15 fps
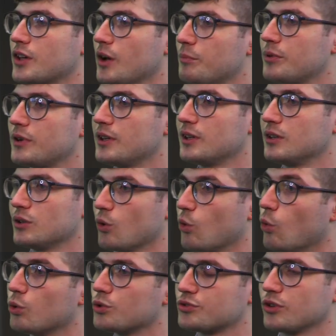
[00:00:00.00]
company
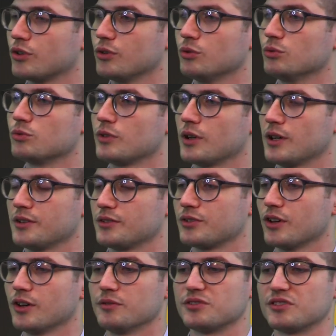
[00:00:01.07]
also
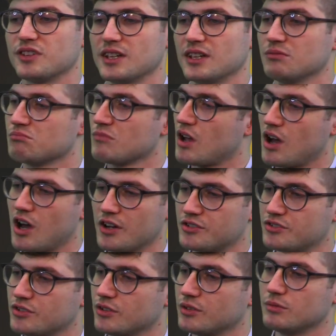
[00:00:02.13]
serves the
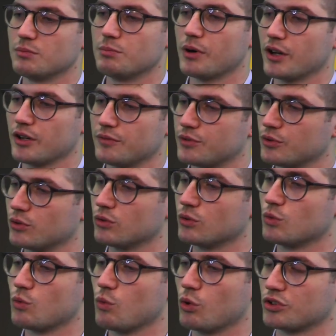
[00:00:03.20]
hydrogen,
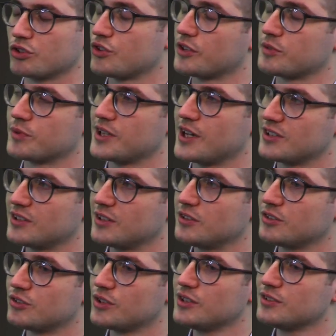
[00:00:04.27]
biofuel, water transportation
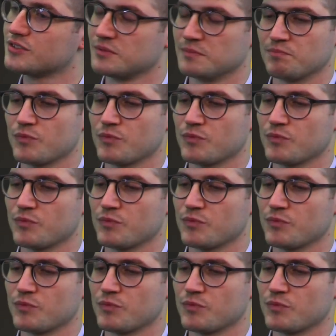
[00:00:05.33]
industries,